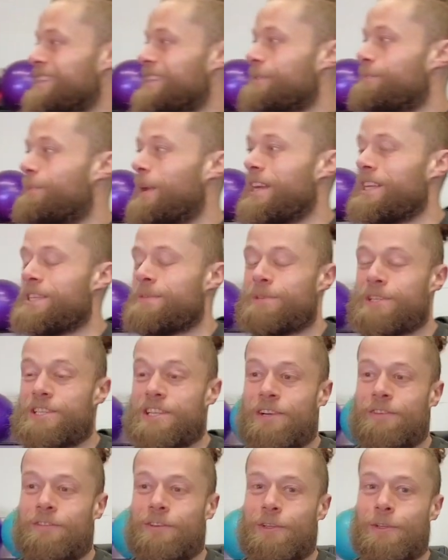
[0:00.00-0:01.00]
to pace
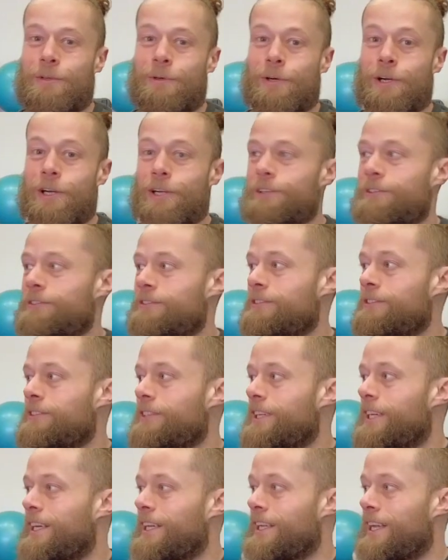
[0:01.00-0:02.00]
myself on the row
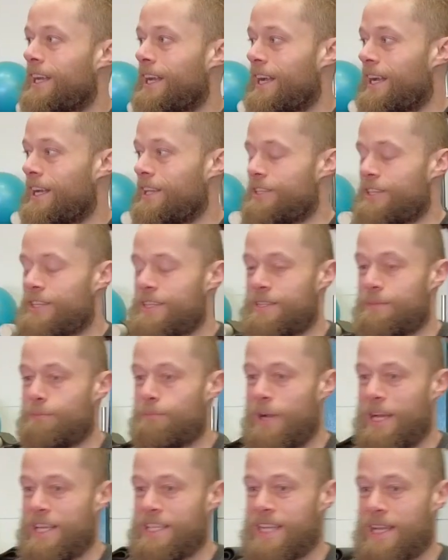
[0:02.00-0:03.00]
and just
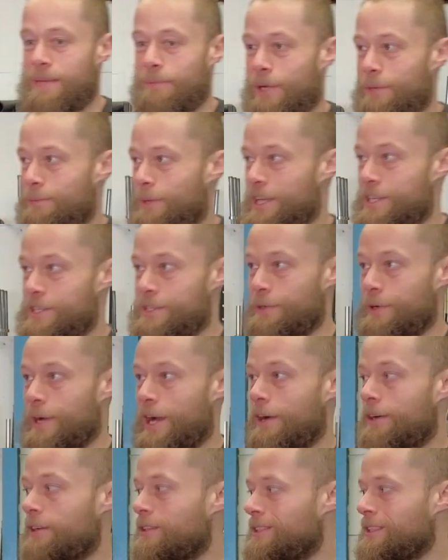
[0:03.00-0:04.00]
maintain my pace
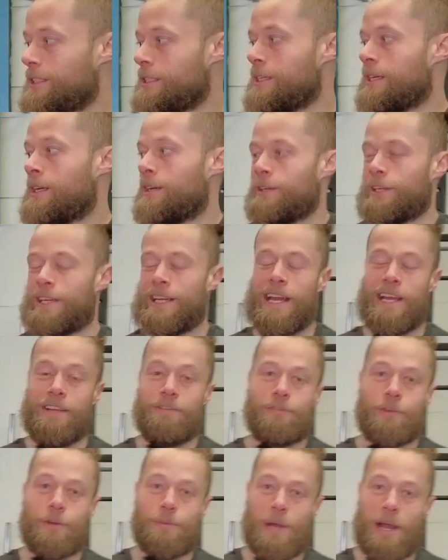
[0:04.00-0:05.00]
throughout. Gonna
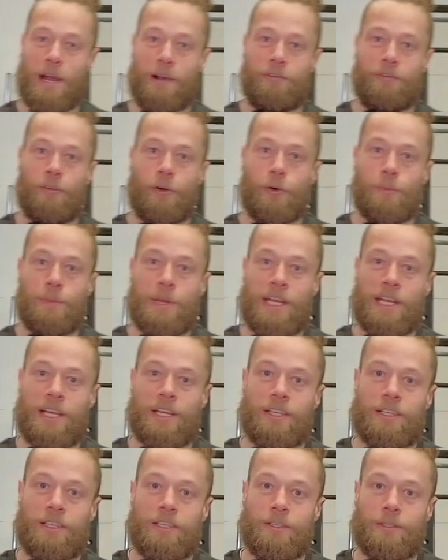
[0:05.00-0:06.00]
aim for about a 4
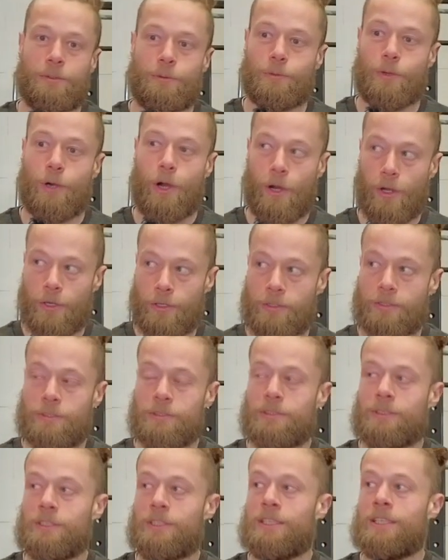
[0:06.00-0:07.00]
minute row,
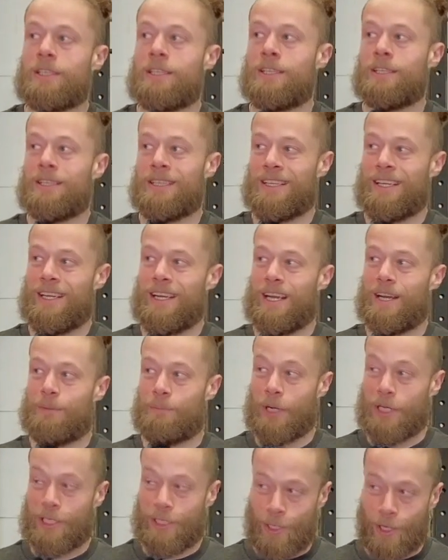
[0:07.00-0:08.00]
and
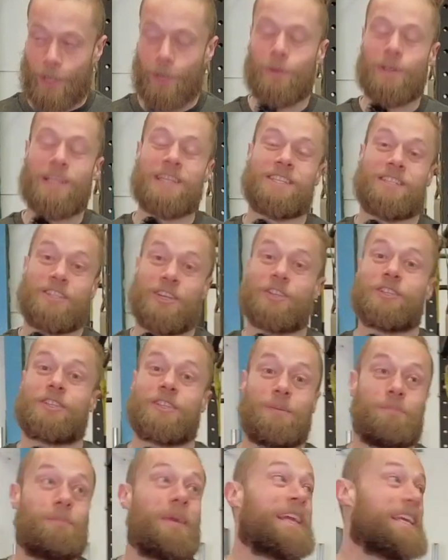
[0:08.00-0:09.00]
my goal is just
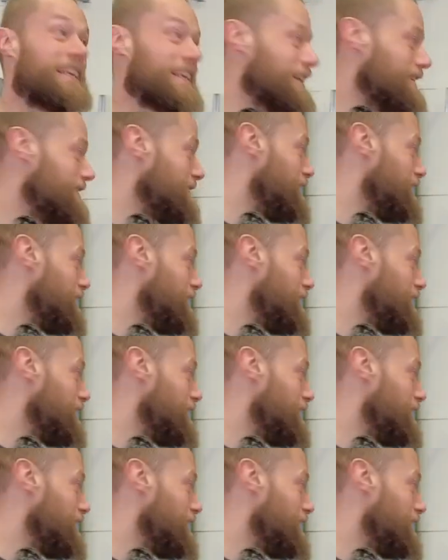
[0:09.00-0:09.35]
to make it